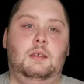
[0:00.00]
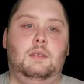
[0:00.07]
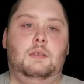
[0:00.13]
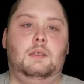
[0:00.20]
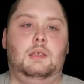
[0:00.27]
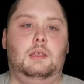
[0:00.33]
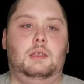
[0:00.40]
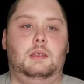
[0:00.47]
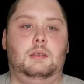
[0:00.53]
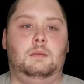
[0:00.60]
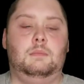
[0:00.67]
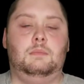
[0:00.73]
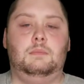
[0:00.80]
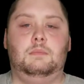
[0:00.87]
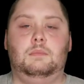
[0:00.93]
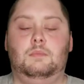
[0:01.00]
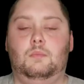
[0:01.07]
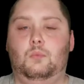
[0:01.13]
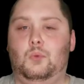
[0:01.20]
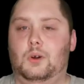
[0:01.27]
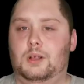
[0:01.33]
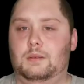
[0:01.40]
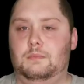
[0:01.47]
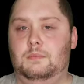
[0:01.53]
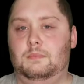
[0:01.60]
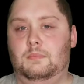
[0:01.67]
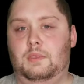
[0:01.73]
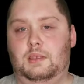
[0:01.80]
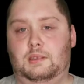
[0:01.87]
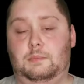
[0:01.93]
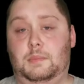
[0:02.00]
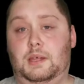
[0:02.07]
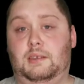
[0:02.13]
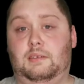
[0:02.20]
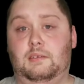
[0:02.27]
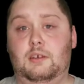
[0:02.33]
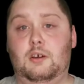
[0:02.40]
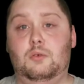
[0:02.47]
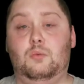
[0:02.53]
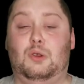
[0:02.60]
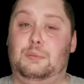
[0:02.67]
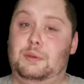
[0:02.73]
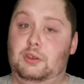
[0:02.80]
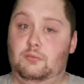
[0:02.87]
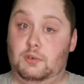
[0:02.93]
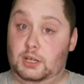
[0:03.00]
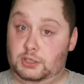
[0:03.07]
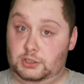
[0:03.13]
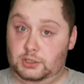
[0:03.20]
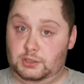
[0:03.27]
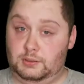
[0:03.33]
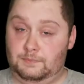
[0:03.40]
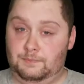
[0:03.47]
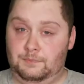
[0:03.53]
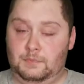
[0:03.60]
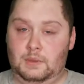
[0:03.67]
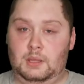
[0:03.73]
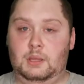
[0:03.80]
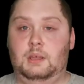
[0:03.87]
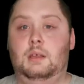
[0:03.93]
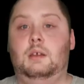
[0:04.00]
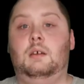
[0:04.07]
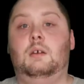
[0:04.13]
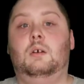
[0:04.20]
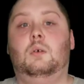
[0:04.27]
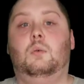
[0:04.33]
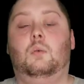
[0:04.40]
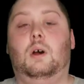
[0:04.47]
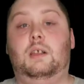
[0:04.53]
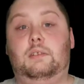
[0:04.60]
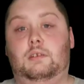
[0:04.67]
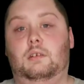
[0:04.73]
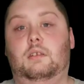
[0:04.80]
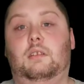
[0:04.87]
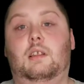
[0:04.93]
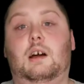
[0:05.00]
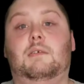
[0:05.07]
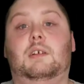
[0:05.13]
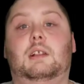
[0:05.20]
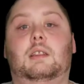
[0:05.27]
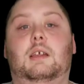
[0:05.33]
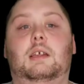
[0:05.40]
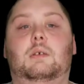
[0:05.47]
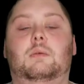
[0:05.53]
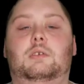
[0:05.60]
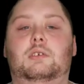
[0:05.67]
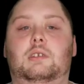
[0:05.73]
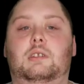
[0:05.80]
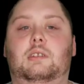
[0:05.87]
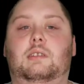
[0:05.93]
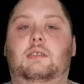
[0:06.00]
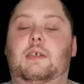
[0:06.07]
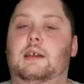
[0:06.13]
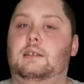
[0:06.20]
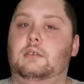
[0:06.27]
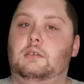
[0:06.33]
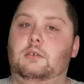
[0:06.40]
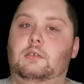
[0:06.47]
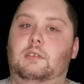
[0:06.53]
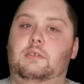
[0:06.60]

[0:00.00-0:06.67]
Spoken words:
the one that's best known would be Russian. Western Slavic languages, that includes